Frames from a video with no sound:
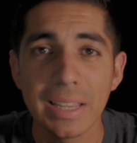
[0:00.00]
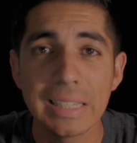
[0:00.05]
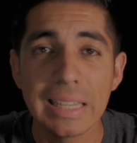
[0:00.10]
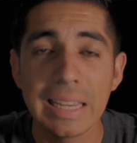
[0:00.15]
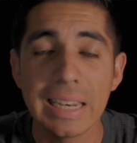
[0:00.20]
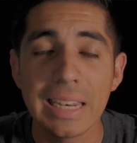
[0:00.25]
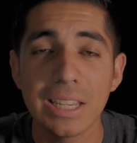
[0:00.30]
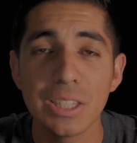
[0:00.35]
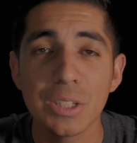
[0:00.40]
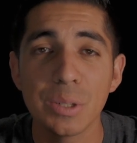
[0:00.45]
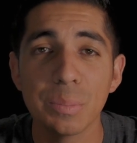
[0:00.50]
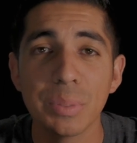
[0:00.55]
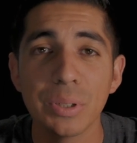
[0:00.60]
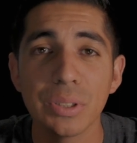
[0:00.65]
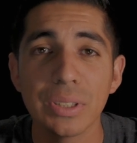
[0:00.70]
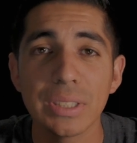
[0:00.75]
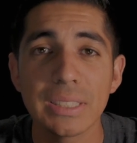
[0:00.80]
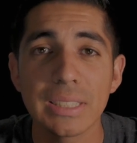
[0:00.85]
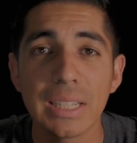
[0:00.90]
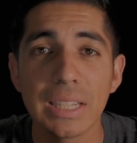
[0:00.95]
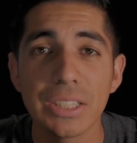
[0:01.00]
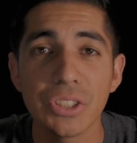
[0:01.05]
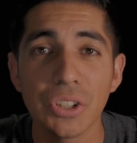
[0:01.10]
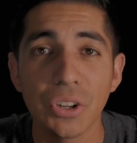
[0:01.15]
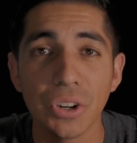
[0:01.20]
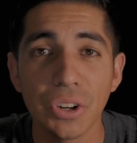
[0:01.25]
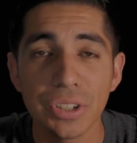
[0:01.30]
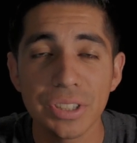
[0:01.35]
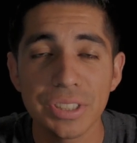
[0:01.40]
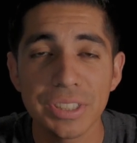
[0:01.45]
They need to build a sense
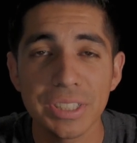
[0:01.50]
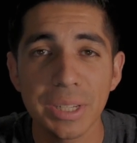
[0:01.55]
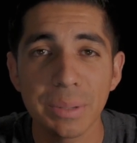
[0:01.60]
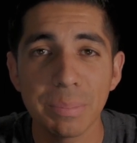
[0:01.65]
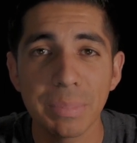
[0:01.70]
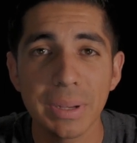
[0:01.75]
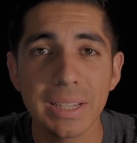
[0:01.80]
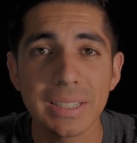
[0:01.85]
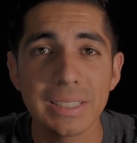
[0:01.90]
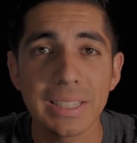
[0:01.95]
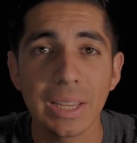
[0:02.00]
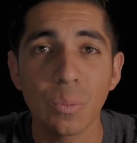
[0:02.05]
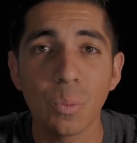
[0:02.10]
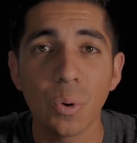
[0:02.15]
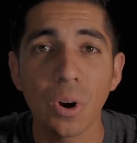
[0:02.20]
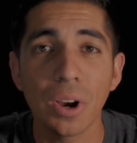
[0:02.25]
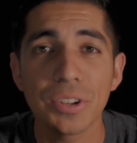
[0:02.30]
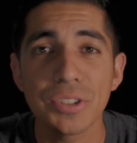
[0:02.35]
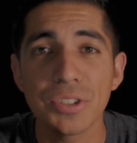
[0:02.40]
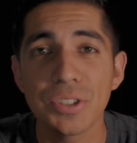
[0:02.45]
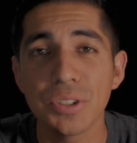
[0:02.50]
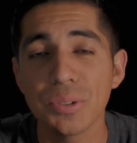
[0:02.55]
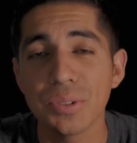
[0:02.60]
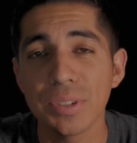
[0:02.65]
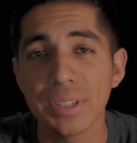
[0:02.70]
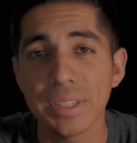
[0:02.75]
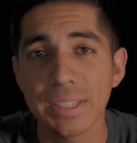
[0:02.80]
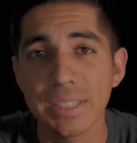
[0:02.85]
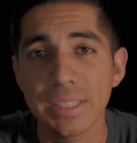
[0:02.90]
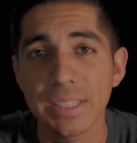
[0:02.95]
of urgency because they want you
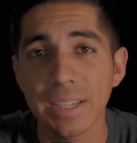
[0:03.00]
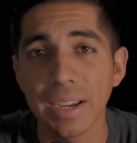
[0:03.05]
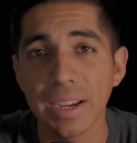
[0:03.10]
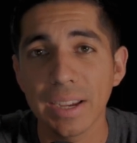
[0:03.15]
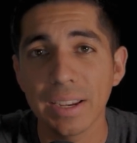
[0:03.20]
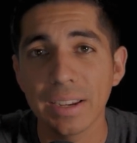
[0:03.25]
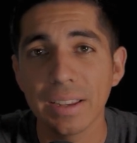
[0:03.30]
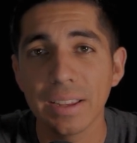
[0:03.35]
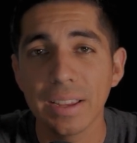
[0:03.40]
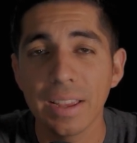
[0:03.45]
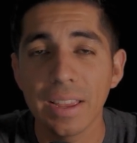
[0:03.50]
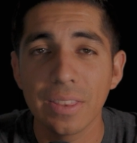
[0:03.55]
to decide.